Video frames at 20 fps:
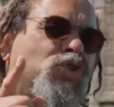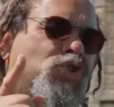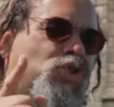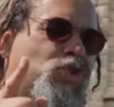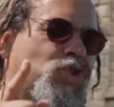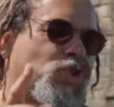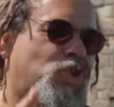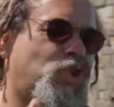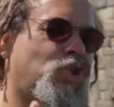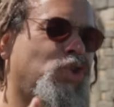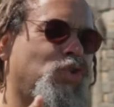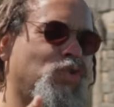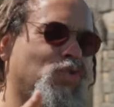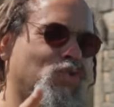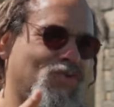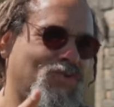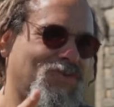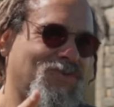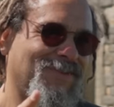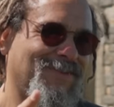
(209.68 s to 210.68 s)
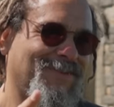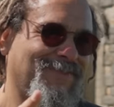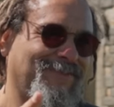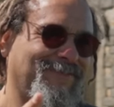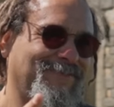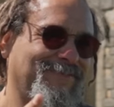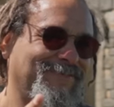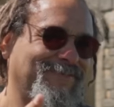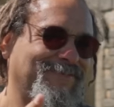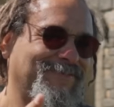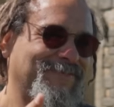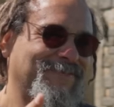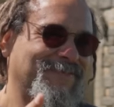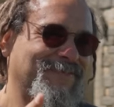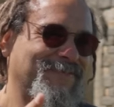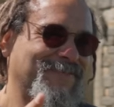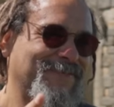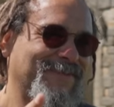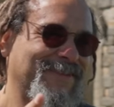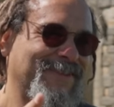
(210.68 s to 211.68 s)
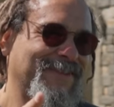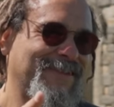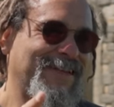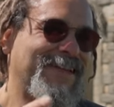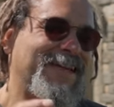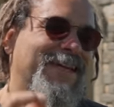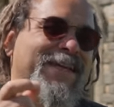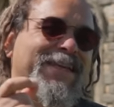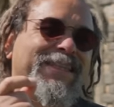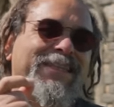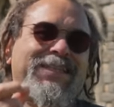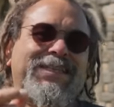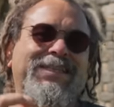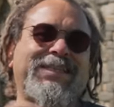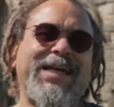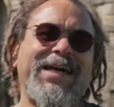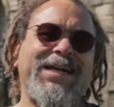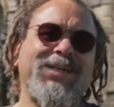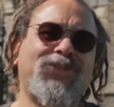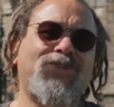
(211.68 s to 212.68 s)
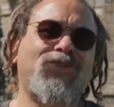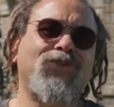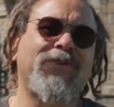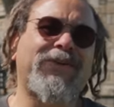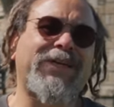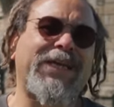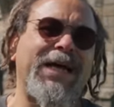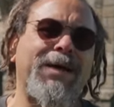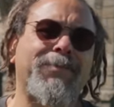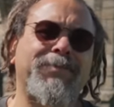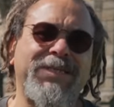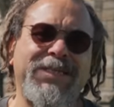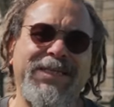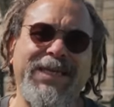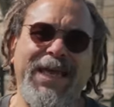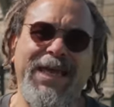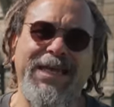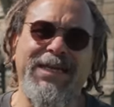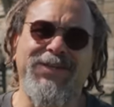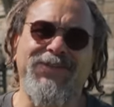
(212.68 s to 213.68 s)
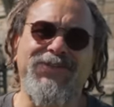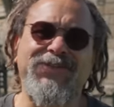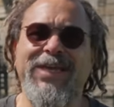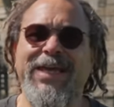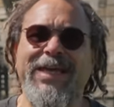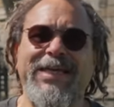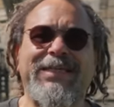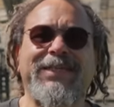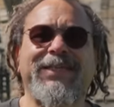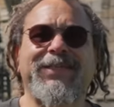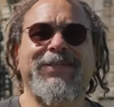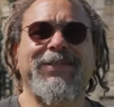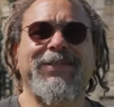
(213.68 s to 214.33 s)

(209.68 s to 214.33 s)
Choose. The Statute of Cambuskenneth said,